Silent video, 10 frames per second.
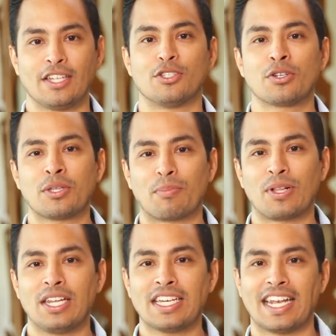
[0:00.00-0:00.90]
During the
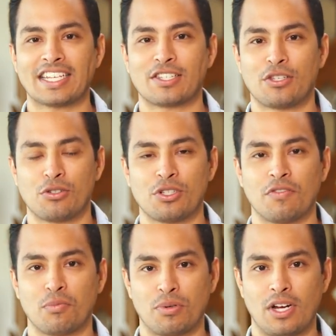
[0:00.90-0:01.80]
planning and execution of
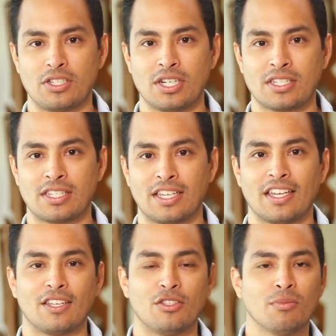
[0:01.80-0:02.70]
a project,
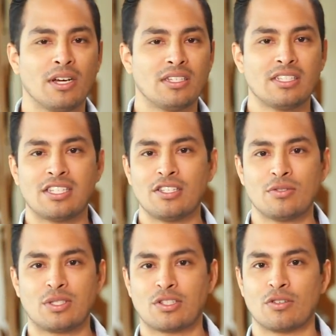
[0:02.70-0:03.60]
you might need to
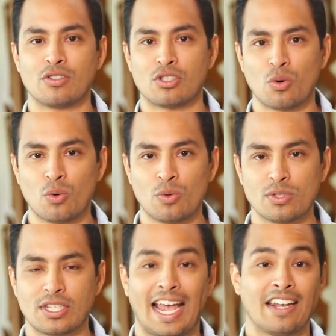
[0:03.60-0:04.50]
use certain
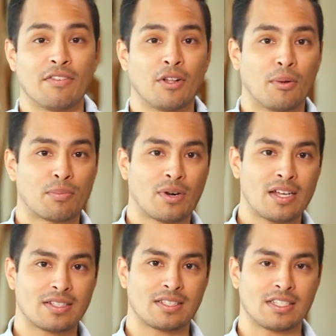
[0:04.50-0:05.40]
tools and develop
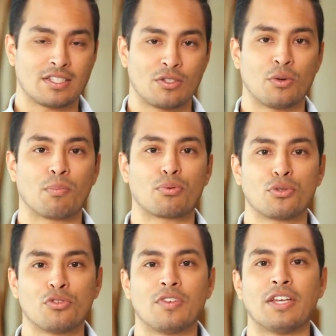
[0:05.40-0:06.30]
processes to
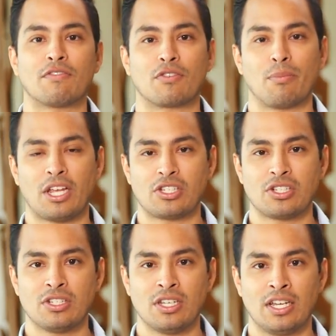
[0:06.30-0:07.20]
improve
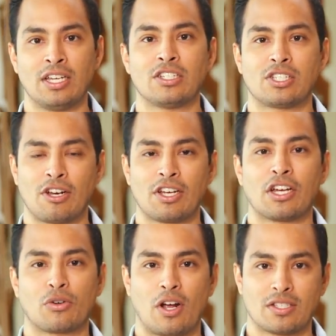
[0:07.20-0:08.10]
information sharing
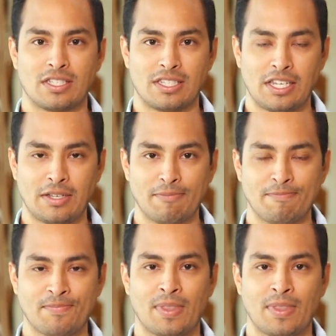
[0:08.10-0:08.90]
across the team.